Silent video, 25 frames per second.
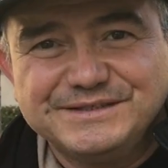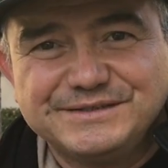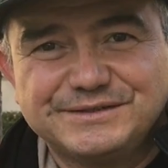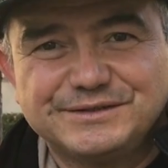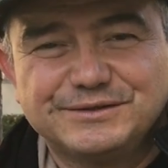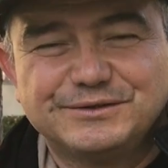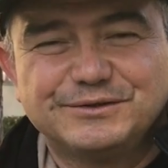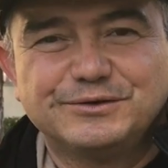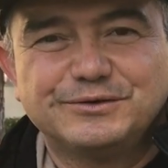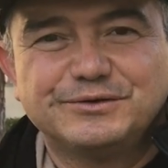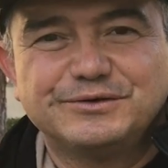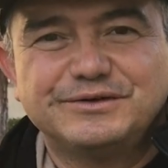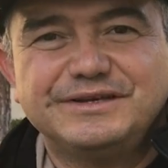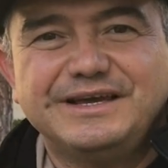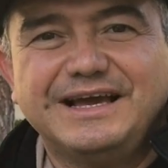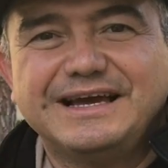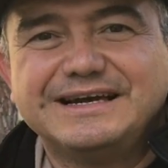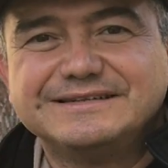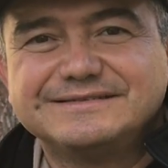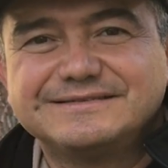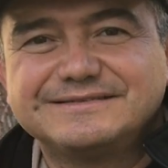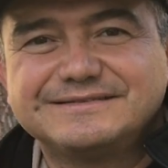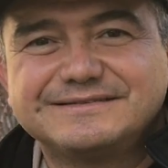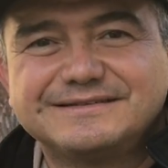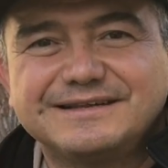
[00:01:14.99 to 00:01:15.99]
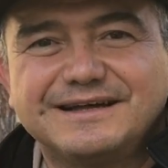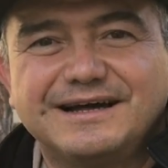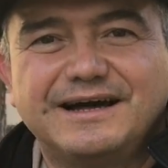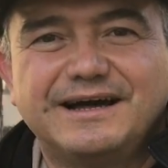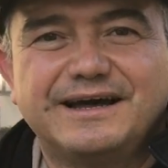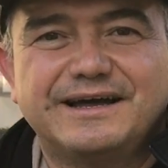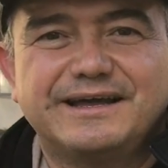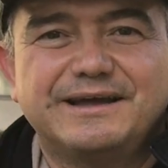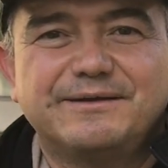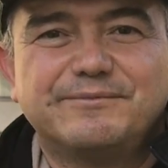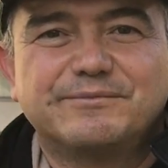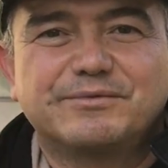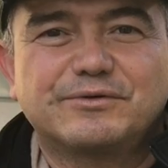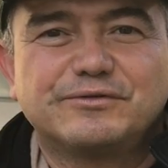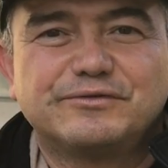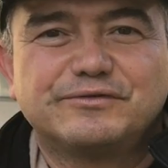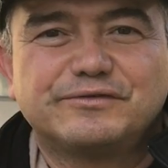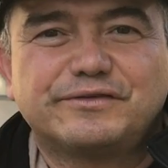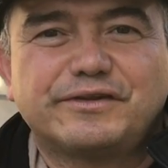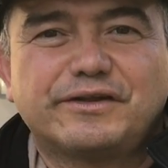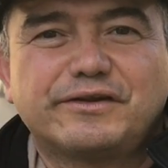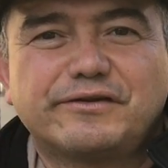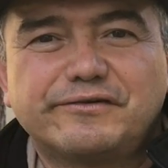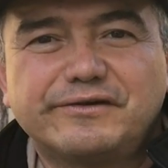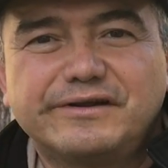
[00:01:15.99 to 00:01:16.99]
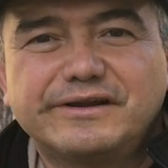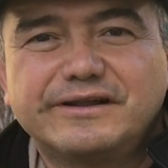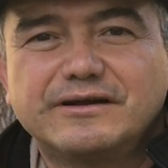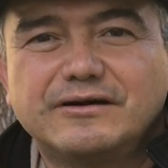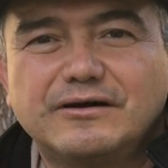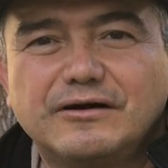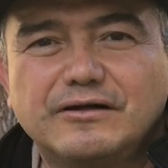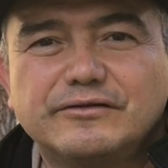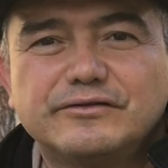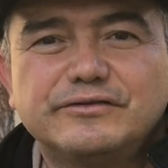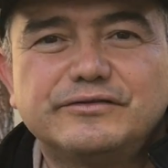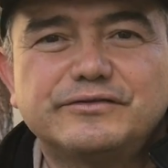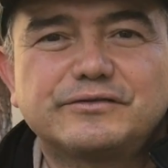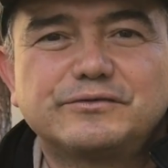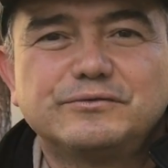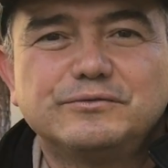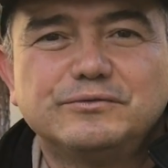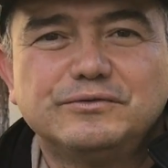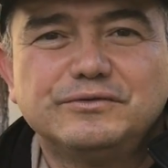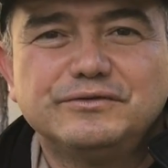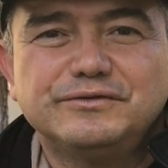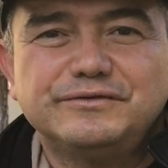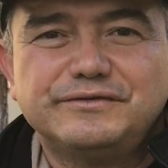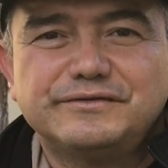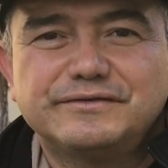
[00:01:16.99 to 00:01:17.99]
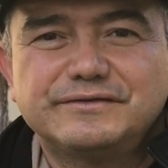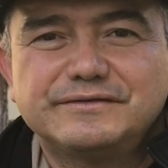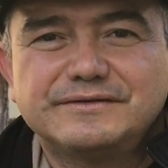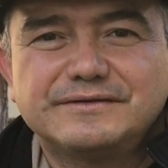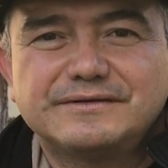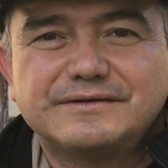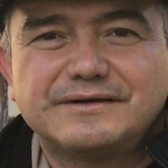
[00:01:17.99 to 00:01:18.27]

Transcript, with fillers: So yes, I am considering other schools.